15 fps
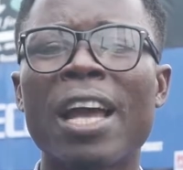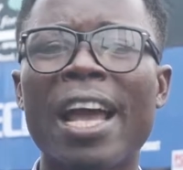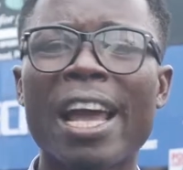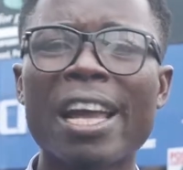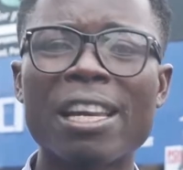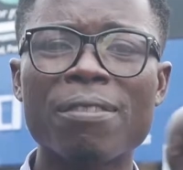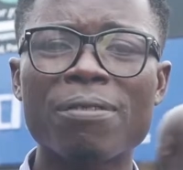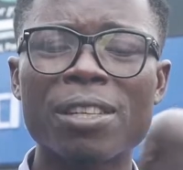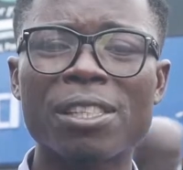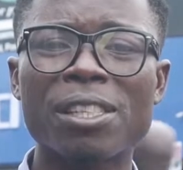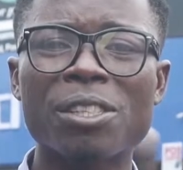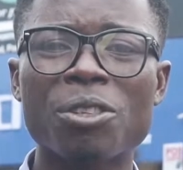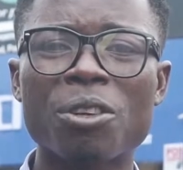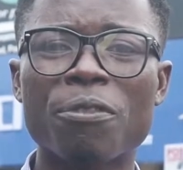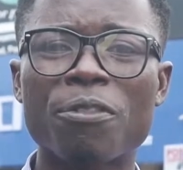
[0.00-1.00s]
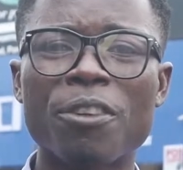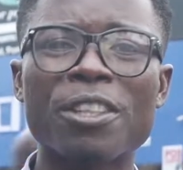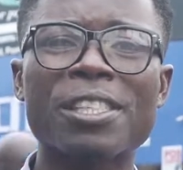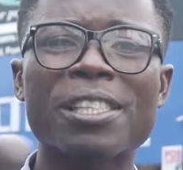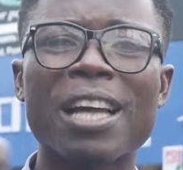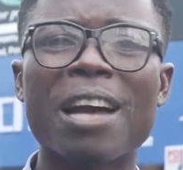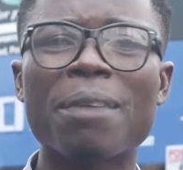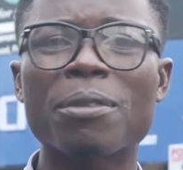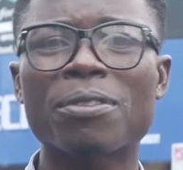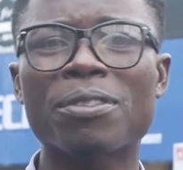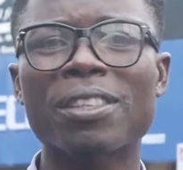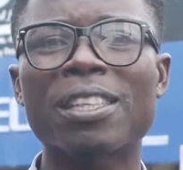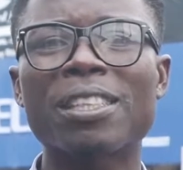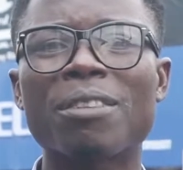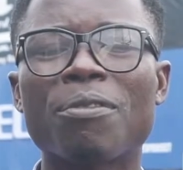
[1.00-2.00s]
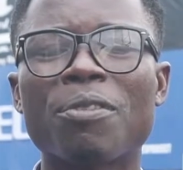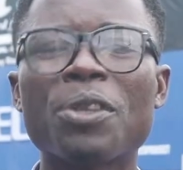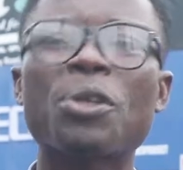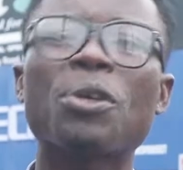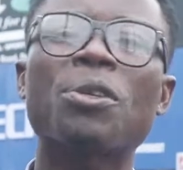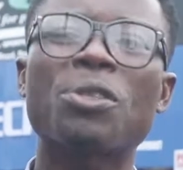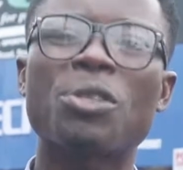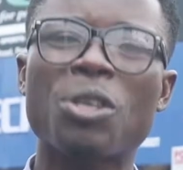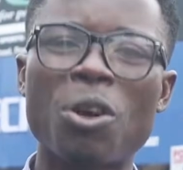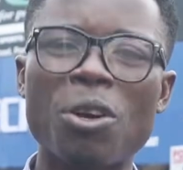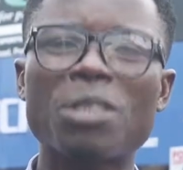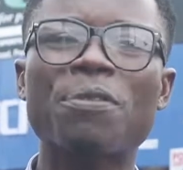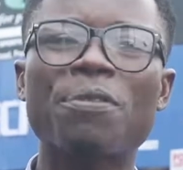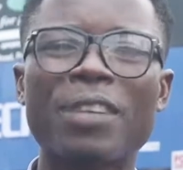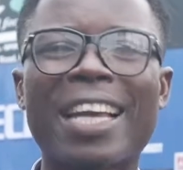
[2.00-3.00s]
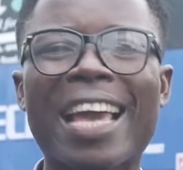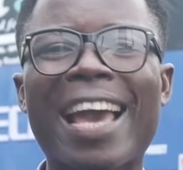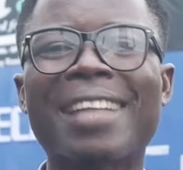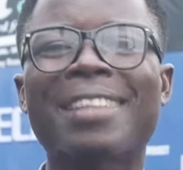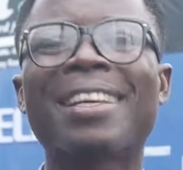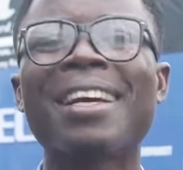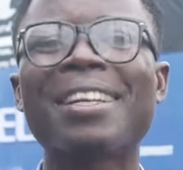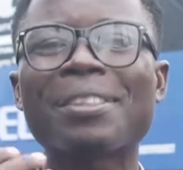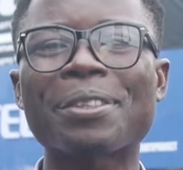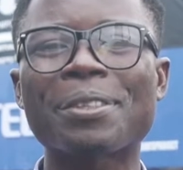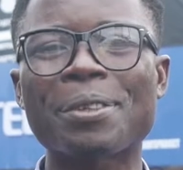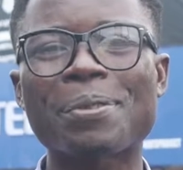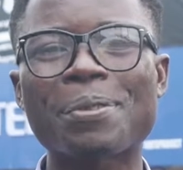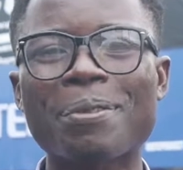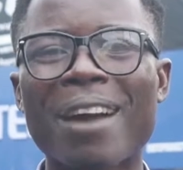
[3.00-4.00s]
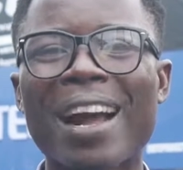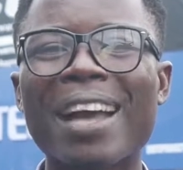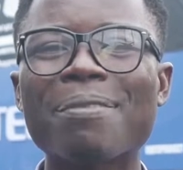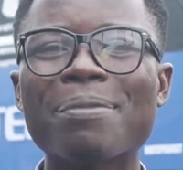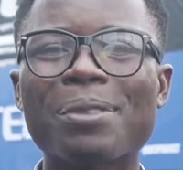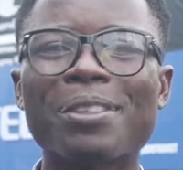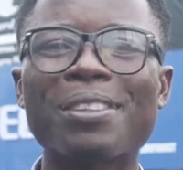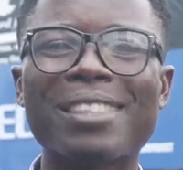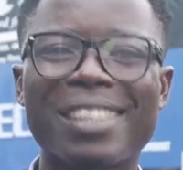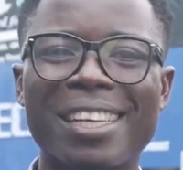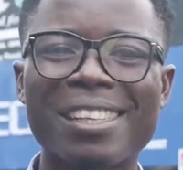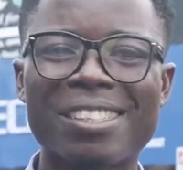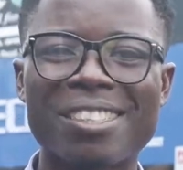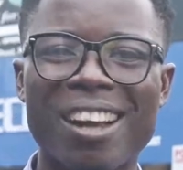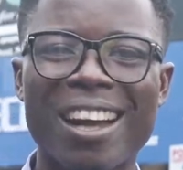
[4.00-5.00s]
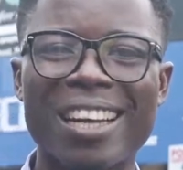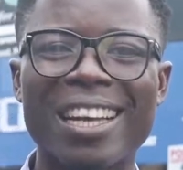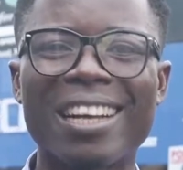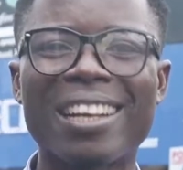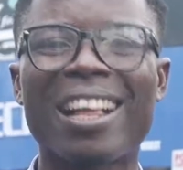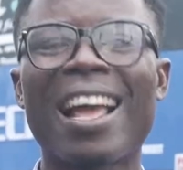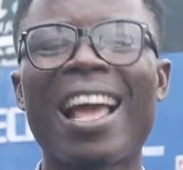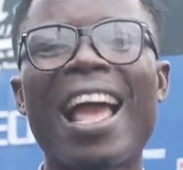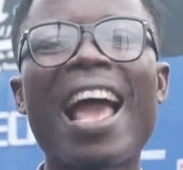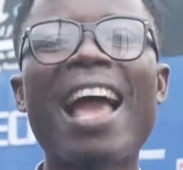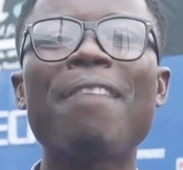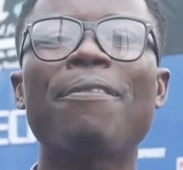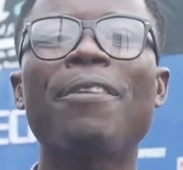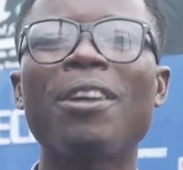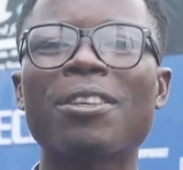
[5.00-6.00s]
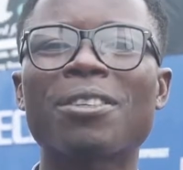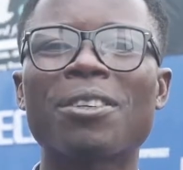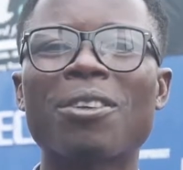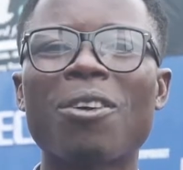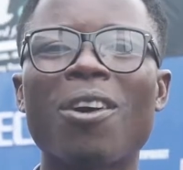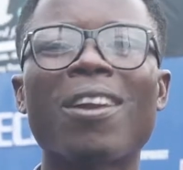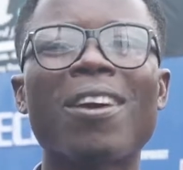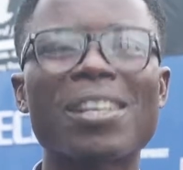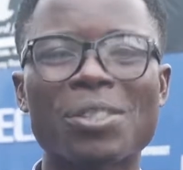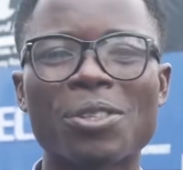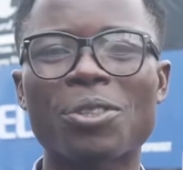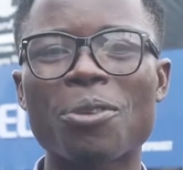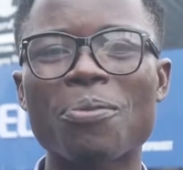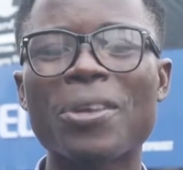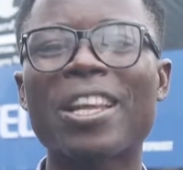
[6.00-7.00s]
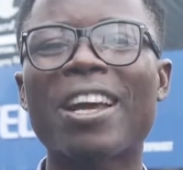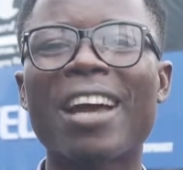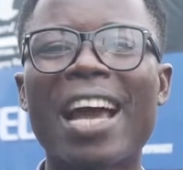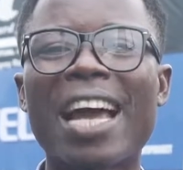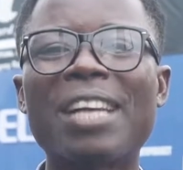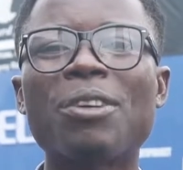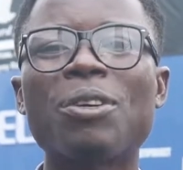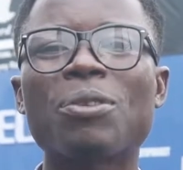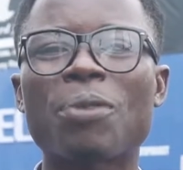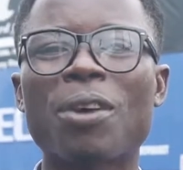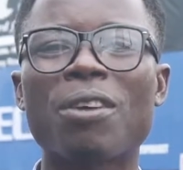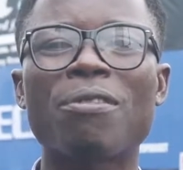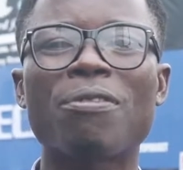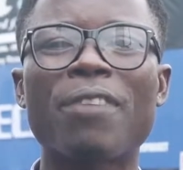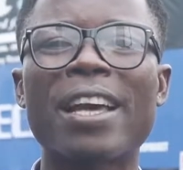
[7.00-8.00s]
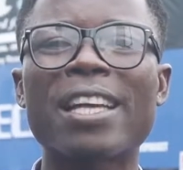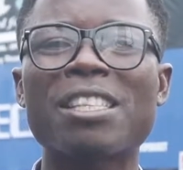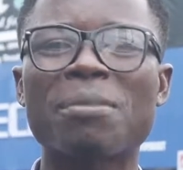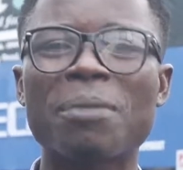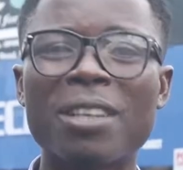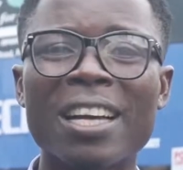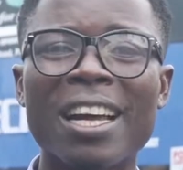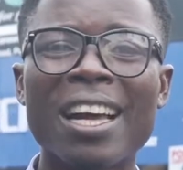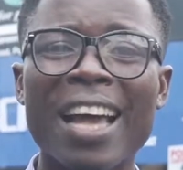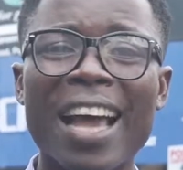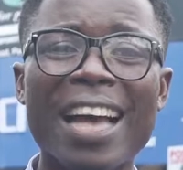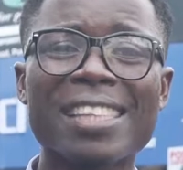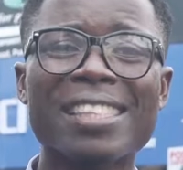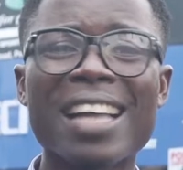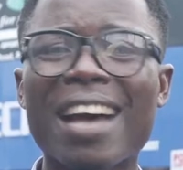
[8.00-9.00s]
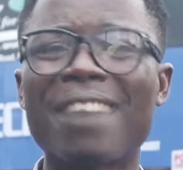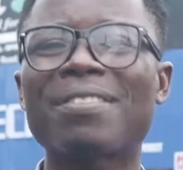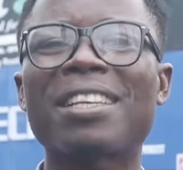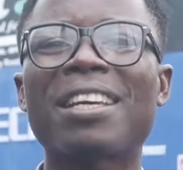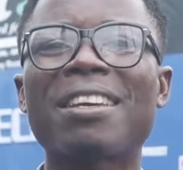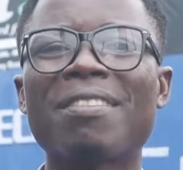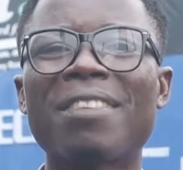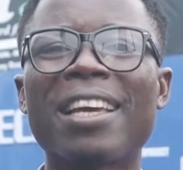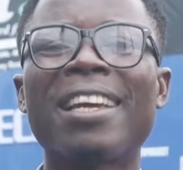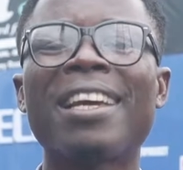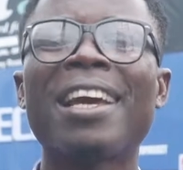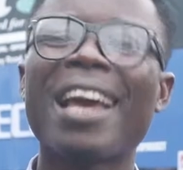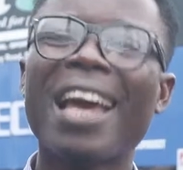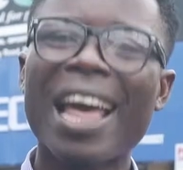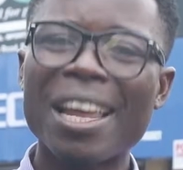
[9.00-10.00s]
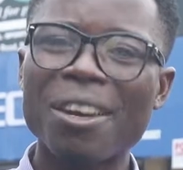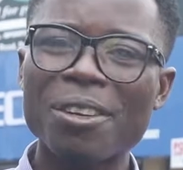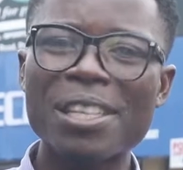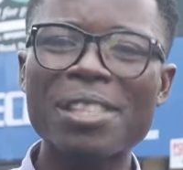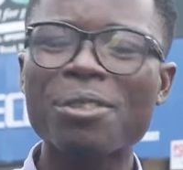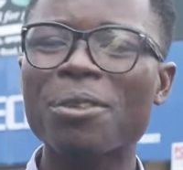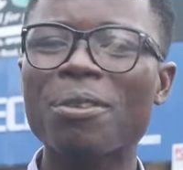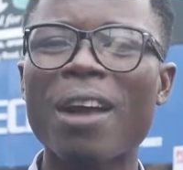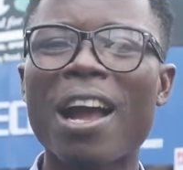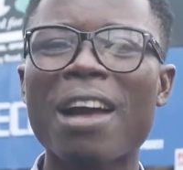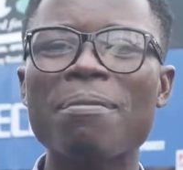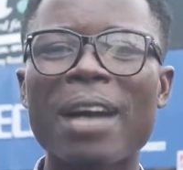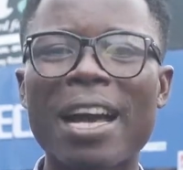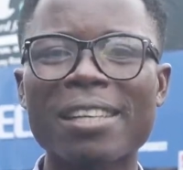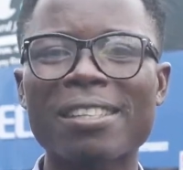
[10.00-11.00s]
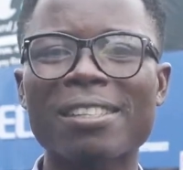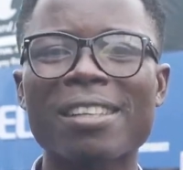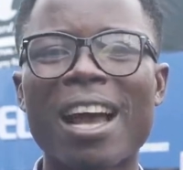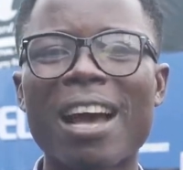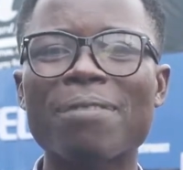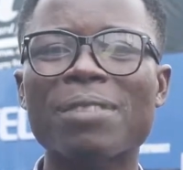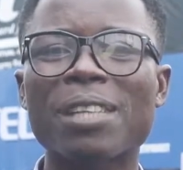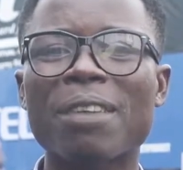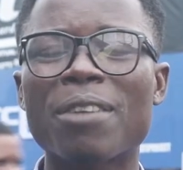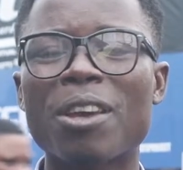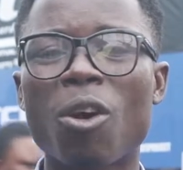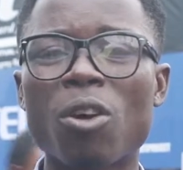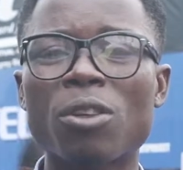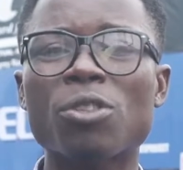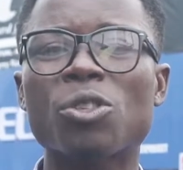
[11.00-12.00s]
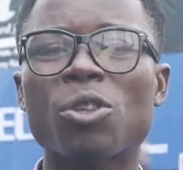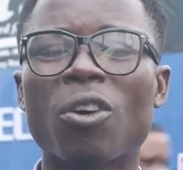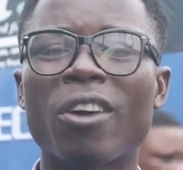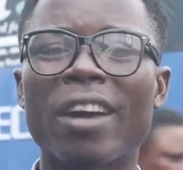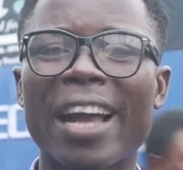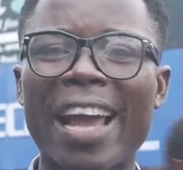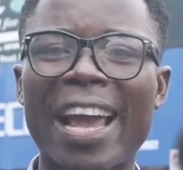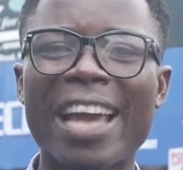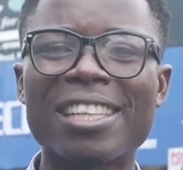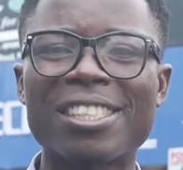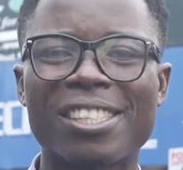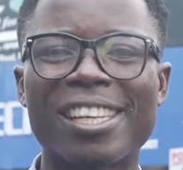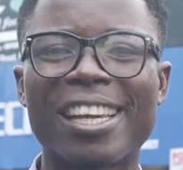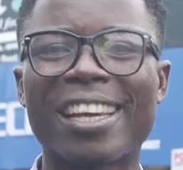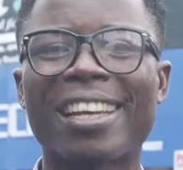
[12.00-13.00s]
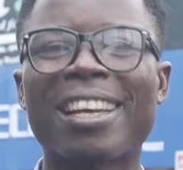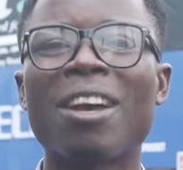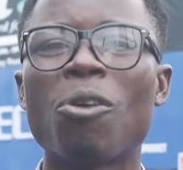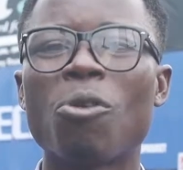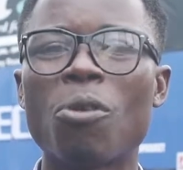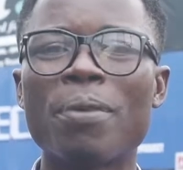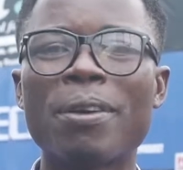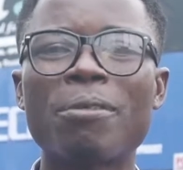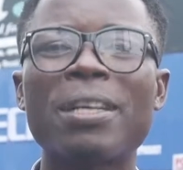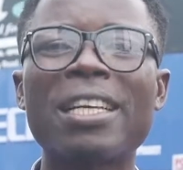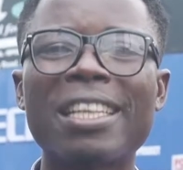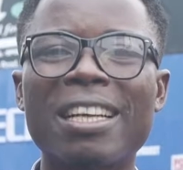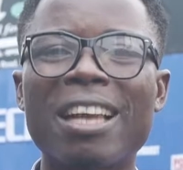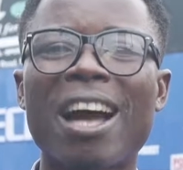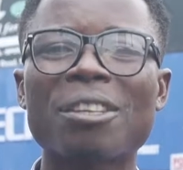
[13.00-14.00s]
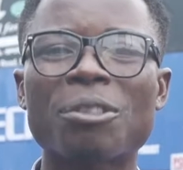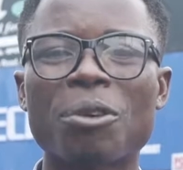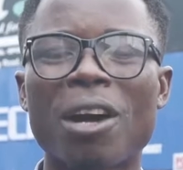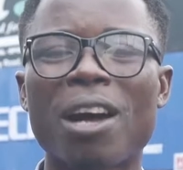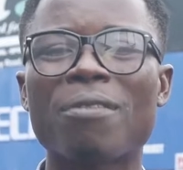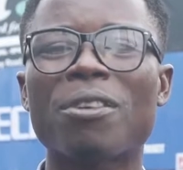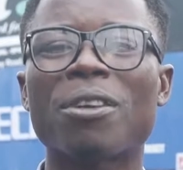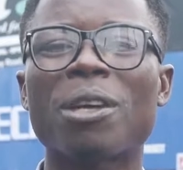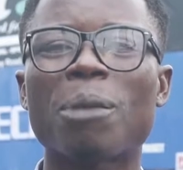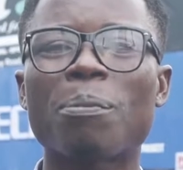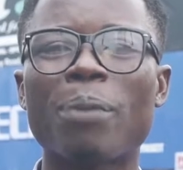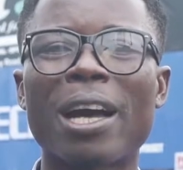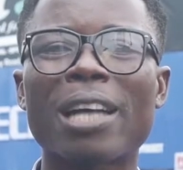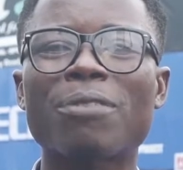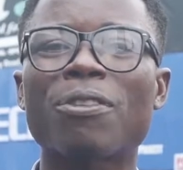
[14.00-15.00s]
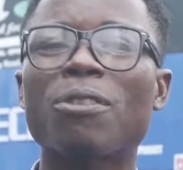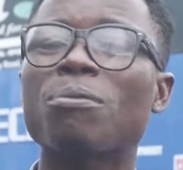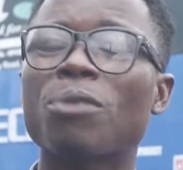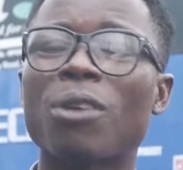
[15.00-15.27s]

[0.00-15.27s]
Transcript: And if this is your first time of seeing the video, don't forget to subscribe to this channel and follow us on all our social media handles. We're on Facebook as Thav TV and on Instagram as ThavTV_NG. We'll be really glad to have you on our platforms.